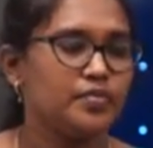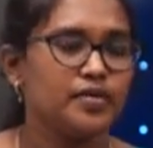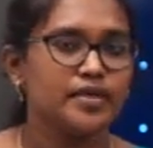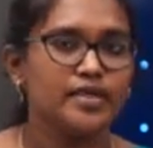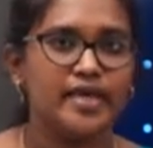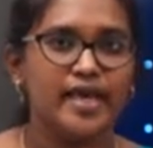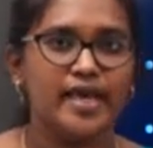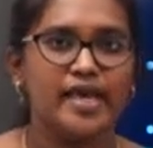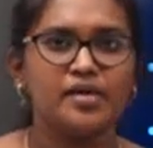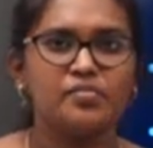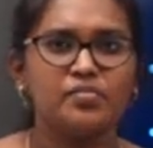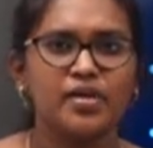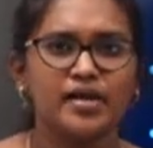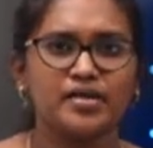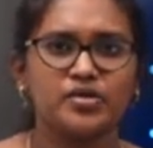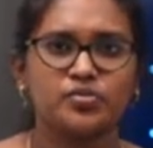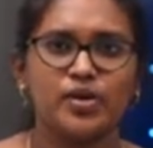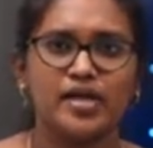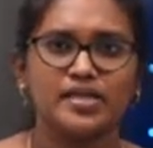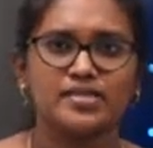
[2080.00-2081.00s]
game
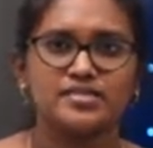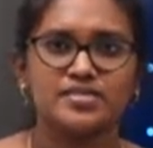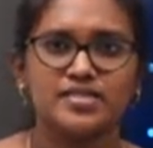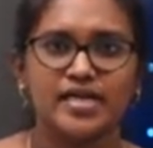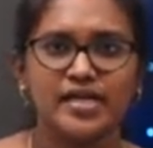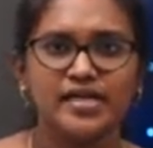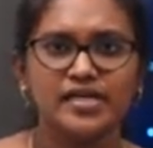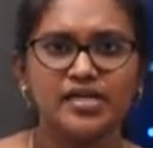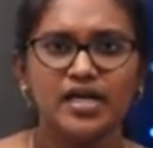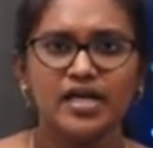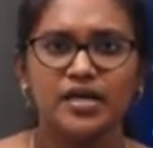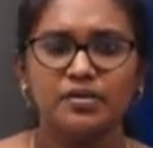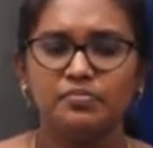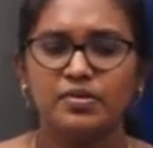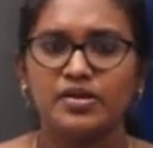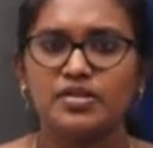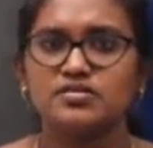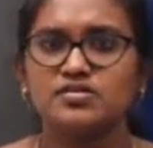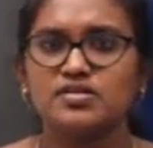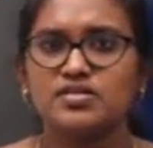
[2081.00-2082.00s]
at one side,
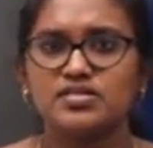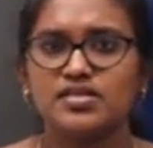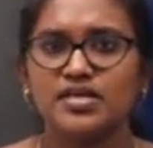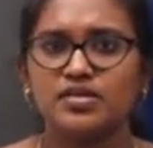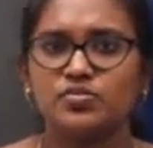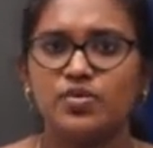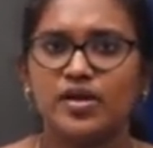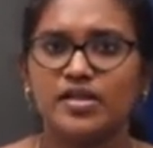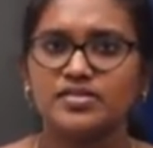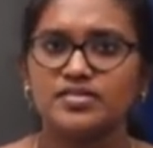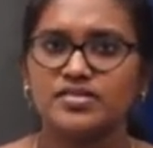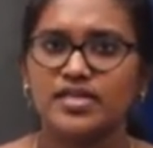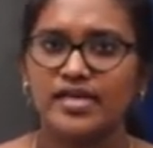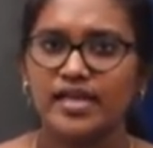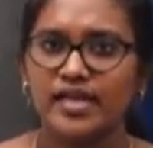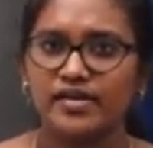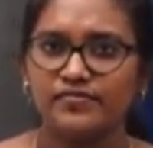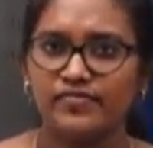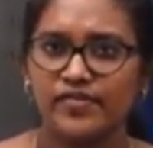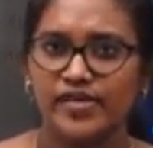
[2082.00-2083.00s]
pictures at one side
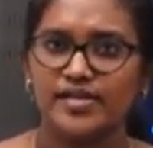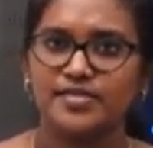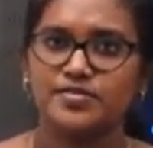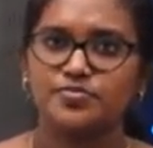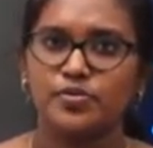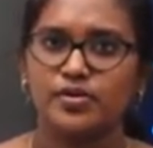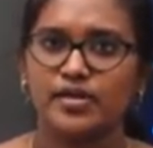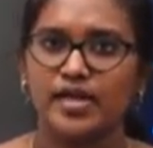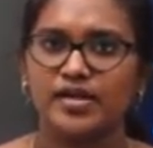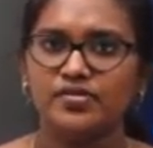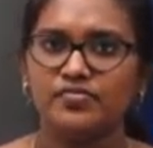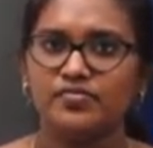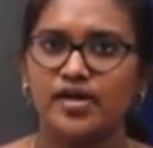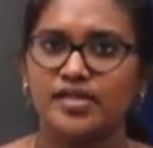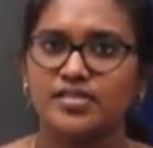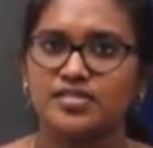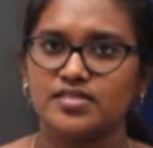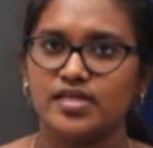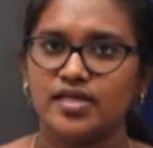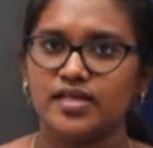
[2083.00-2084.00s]
and Facebook at
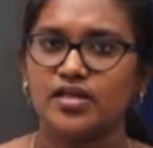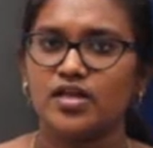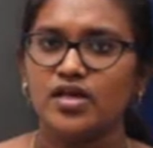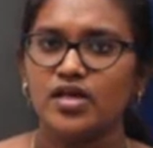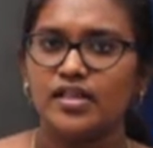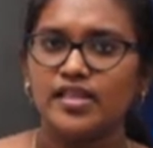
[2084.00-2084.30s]
one side.